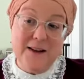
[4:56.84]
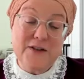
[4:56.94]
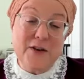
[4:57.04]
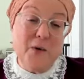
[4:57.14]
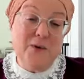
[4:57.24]

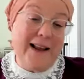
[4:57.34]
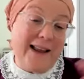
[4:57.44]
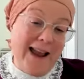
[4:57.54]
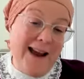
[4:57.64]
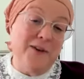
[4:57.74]
So like
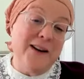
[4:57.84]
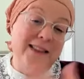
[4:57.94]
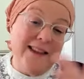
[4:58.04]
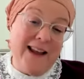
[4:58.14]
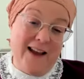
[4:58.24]

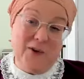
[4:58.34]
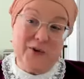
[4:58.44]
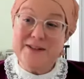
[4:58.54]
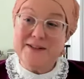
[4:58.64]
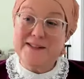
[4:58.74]
everything
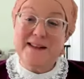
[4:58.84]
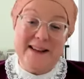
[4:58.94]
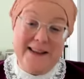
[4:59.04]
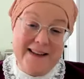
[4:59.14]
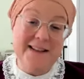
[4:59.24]
else
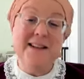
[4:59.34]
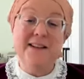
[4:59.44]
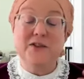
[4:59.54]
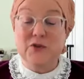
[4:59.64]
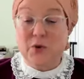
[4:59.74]

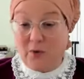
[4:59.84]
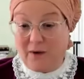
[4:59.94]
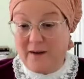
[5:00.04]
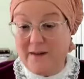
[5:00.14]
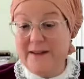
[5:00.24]
in
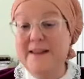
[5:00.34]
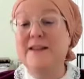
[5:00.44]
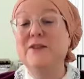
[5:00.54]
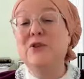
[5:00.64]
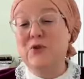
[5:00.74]
Torah,
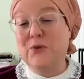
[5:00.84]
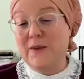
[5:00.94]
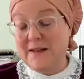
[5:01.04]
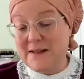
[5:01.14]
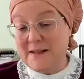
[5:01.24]
in
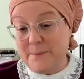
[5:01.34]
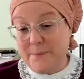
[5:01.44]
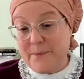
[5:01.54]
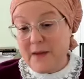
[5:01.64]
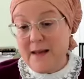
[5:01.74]
Judaism,